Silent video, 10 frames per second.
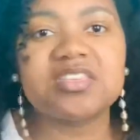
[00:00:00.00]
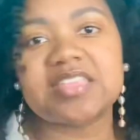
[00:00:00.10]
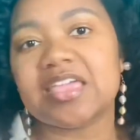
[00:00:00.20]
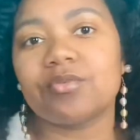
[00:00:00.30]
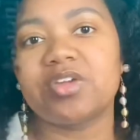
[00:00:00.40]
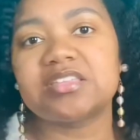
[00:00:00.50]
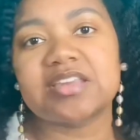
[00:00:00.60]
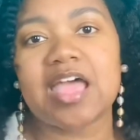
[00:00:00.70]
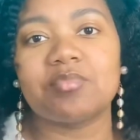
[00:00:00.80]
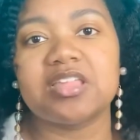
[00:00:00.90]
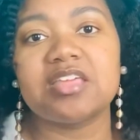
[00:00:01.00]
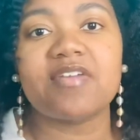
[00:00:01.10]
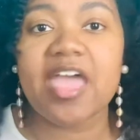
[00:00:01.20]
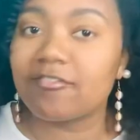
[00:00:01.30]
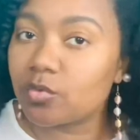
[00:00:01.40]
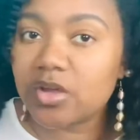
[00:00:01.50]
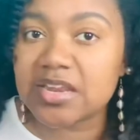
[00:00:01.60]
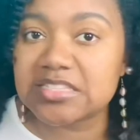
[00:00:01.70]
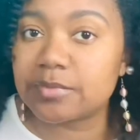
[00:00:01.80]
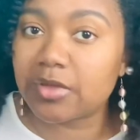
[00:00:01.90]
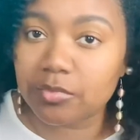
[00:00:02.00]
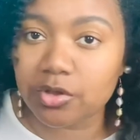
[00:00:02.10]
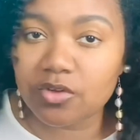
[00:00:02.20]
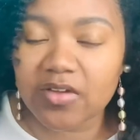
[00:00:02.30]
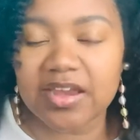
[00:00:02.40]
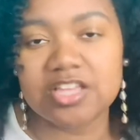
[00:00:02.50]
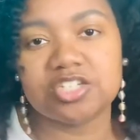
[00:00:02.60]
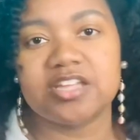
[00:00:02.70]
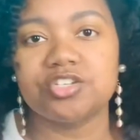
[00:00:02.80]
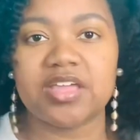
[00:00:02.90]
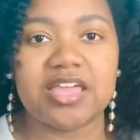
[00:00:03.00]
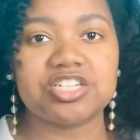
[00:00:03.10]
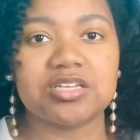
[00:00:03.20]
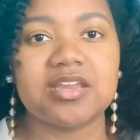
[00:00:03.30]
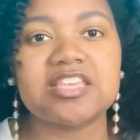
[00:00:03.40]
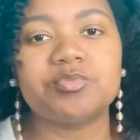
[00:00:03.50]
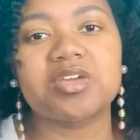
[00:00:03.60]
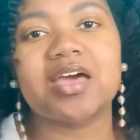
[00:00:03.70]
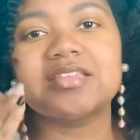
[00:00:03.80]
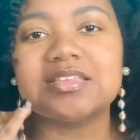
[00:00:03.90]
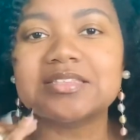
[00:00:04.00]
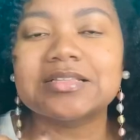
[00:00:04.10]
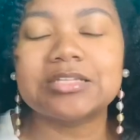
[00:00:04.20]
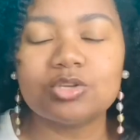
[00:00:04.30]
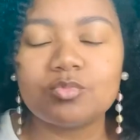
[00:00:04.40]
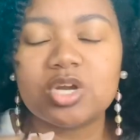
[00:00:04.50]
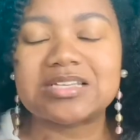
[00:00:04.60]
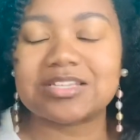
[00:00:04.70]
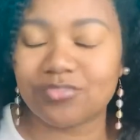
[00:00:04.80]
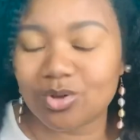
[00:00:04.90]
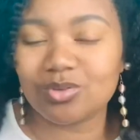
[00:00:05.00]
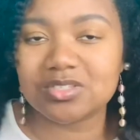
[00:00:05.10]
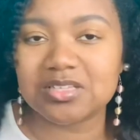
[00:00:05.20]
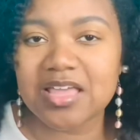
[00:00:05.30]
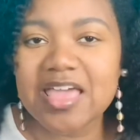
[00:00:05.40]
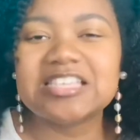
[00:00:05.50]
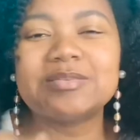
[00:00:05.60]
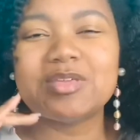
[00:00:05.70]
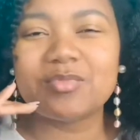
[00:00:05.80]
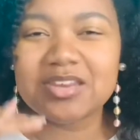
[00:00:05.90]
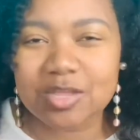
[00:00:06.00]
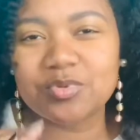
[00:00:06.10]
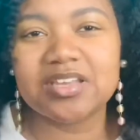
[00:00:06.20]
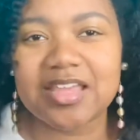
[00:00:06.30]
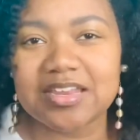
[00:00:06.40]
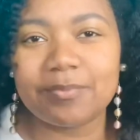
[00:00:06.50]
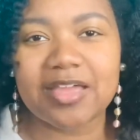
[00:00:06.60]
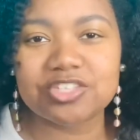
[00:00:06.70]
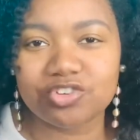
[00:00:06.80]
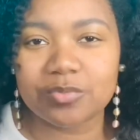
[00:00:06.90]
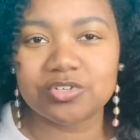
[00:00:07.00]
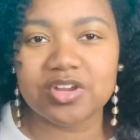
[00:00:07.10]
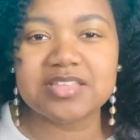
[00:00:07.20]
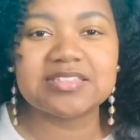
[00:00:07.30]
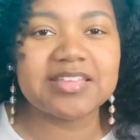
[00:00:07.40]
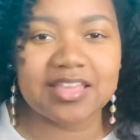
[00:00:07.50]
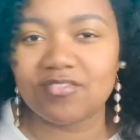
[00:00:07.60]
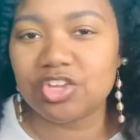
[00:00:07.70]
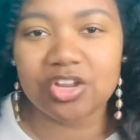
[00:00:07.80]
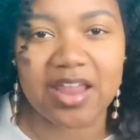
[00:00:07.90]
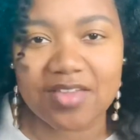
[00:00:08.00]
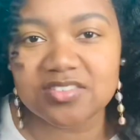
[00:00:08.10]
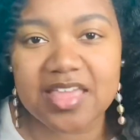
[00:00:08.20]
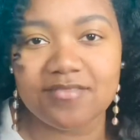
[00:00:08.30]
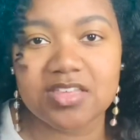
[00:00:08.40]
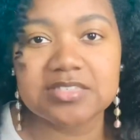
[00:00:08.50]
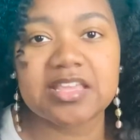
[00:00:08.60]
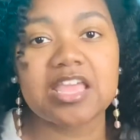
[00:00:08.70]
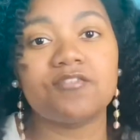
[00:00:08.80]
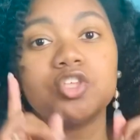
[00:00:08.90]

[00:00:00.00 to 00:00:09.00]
second reason I believe everyone needs a biblical financial education is because it's a little more difficult to be manipulated by scripture into giving your life savings if